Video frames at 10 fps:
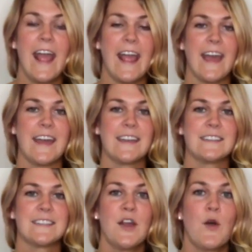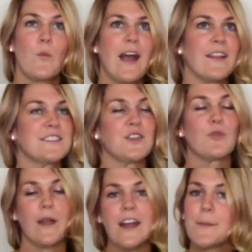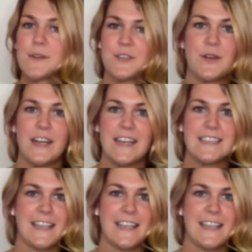And while it's a great opportunity